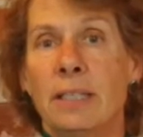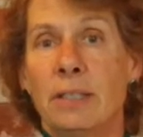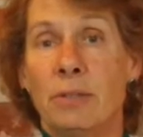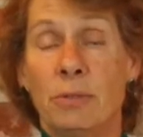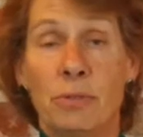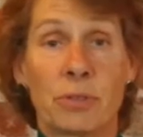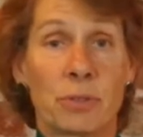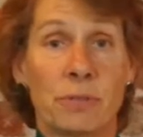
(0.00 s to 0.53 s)

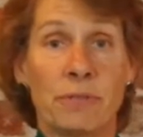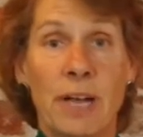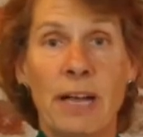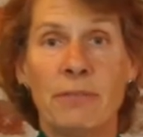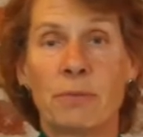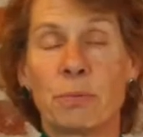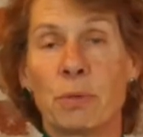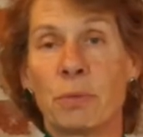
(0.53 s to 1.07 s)
who
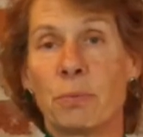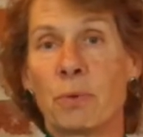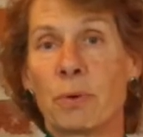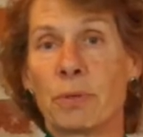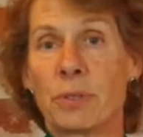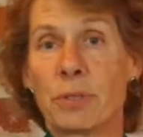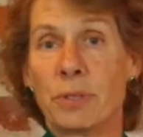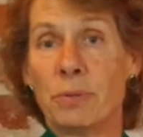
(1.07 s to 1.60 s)
survived World
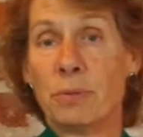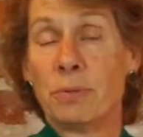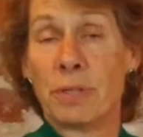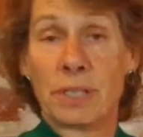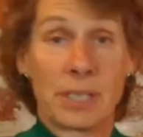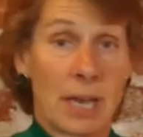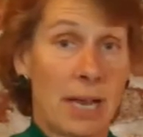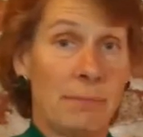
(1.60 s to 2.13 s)
War II, the
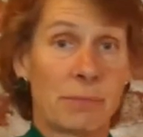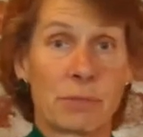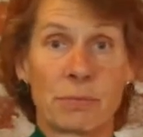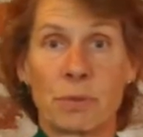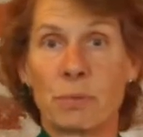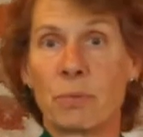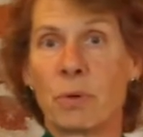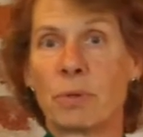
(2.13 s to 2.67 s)
times of
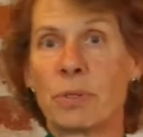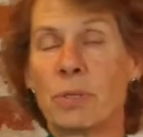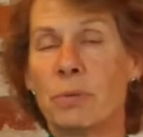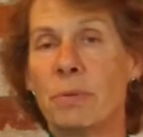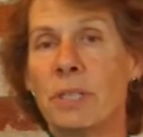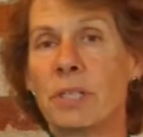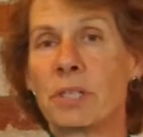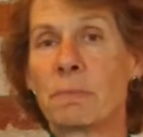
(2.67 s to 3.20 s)
World War II,
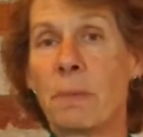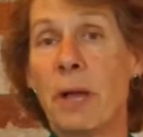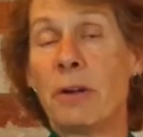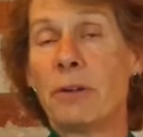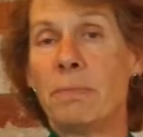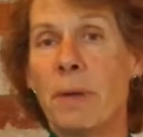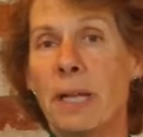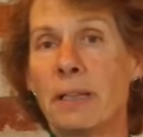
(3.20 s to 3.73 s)
and
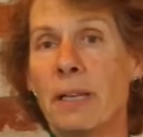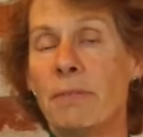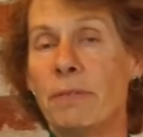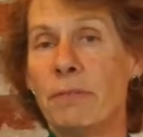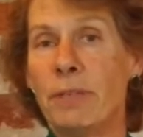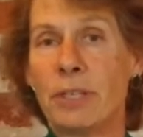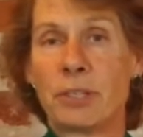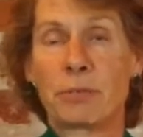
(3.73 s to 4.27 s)
inspired my love
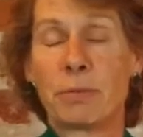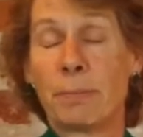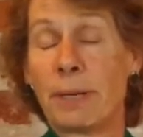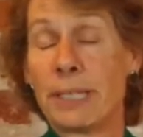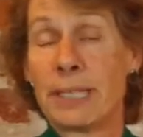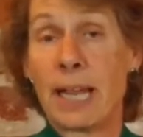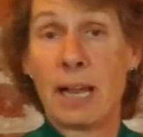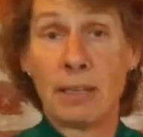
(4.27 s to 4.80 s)
of history
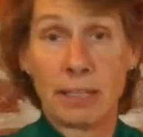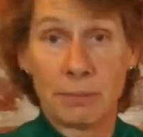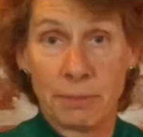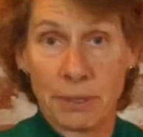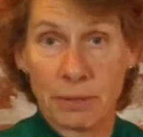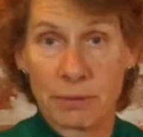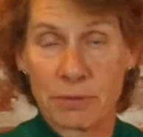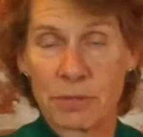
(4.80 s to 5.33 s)
by telling
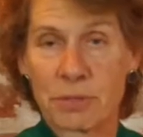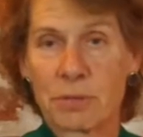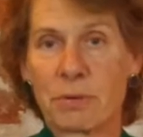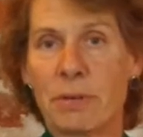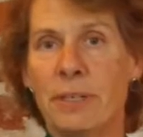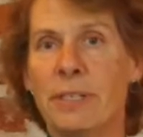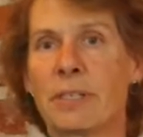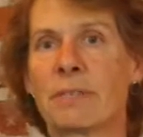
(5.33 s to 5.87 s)
me those
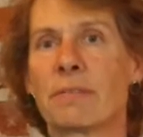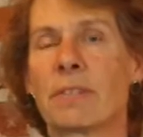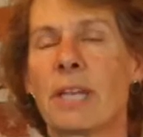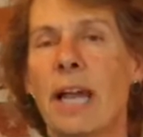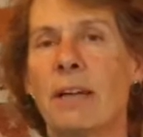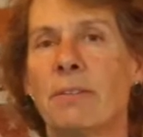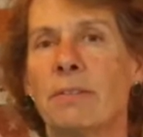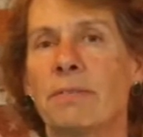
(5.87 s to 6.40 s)
stories of
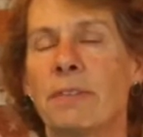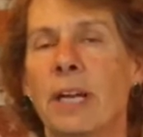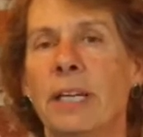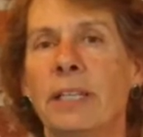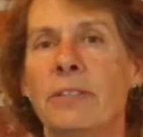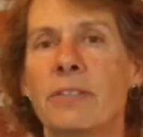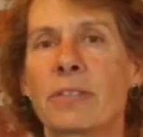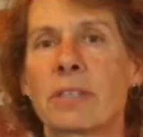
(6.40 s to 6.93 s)

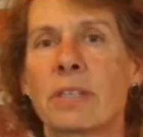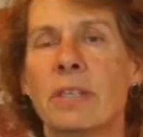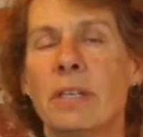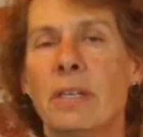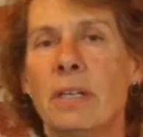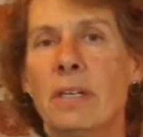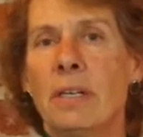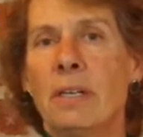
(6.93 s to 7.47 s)
sacrifice,
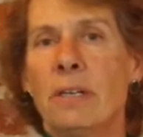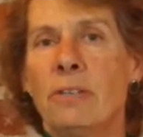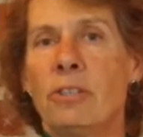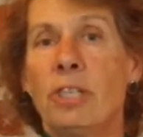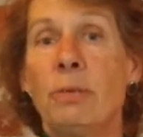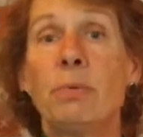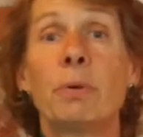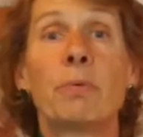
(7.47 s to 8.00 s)

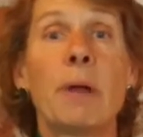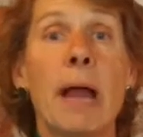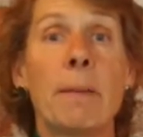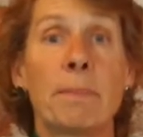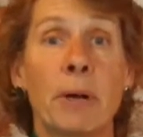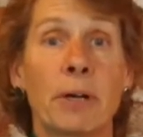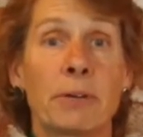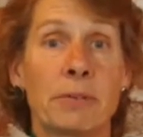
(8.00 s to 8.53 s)
she would
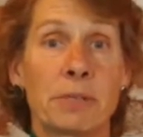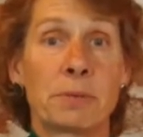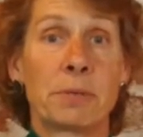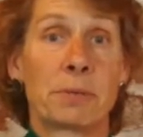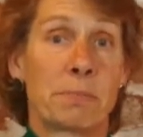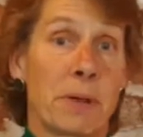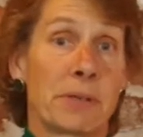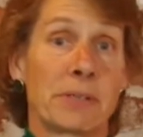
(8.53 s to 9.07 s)
wrap our
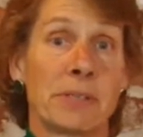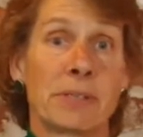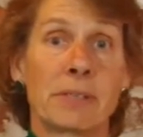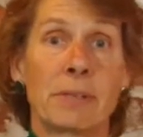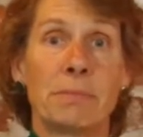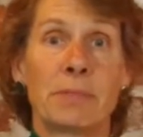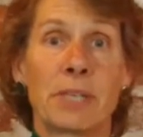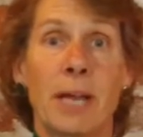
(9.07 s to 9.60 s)
Christmas presents
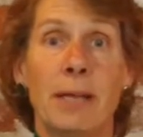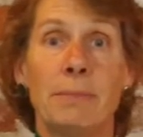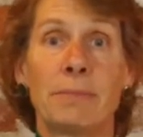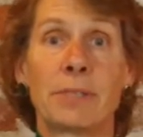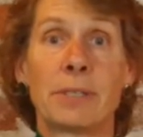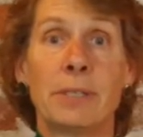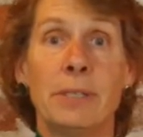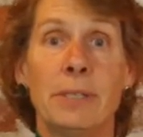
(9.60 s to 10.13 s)

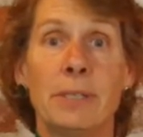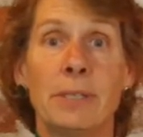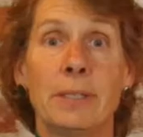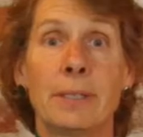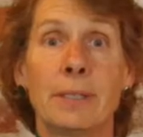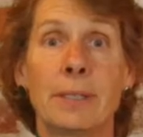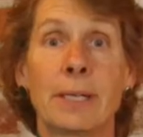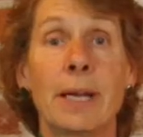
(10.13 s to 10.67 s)
sometimes
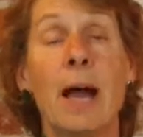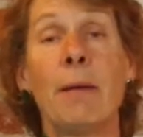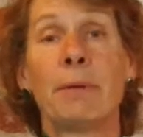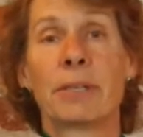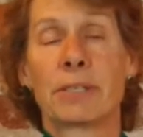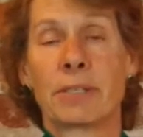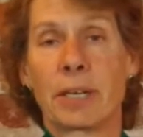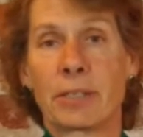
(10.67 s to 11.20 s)
in the
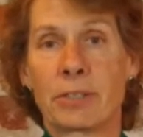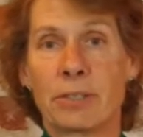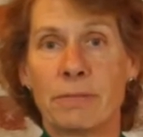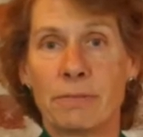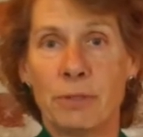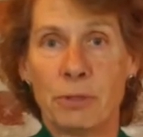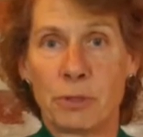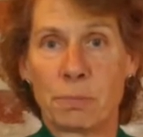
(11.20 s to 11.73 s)
comics section
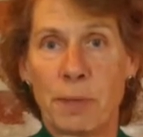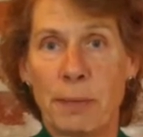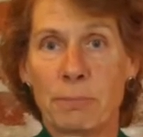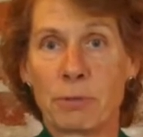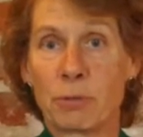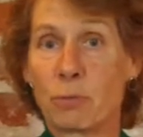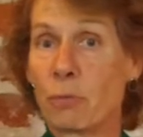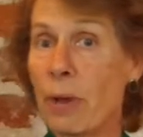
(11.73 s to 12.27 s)
of
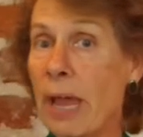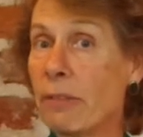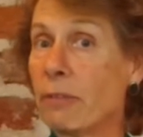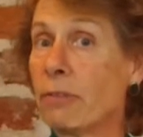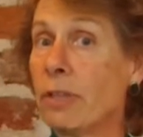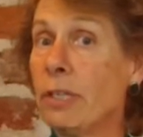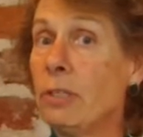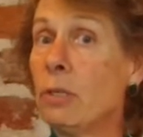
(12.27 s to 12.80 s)
newspapers
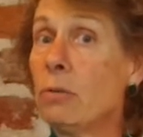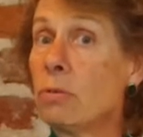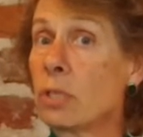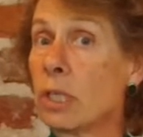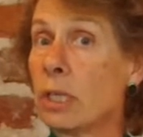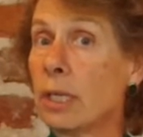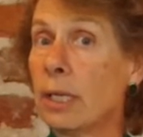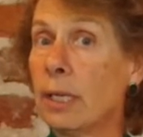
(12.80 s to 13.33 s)
rather than
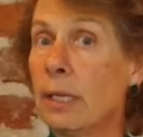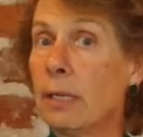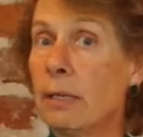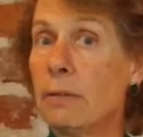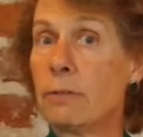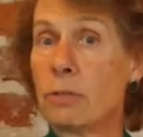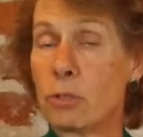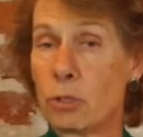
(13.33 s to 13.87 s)
using
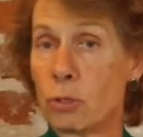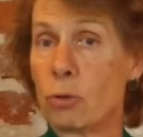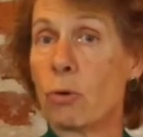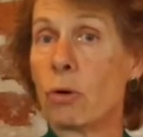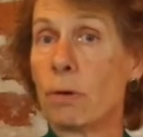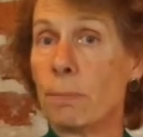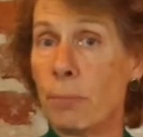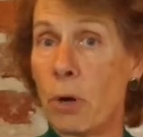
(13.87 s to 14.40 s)

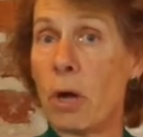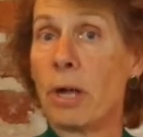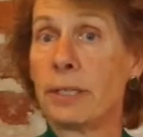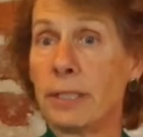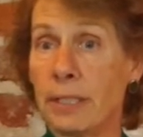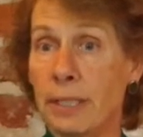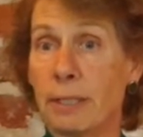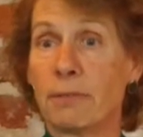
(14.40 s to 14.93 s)

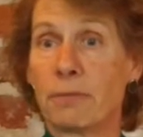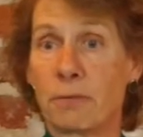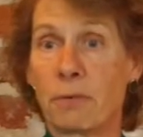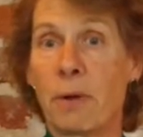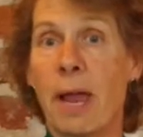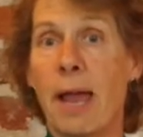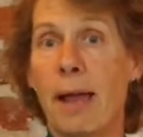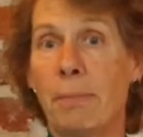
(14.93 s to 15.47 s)
store-bought gift
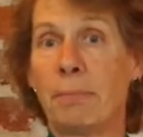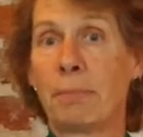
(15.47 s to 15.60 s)
wrap.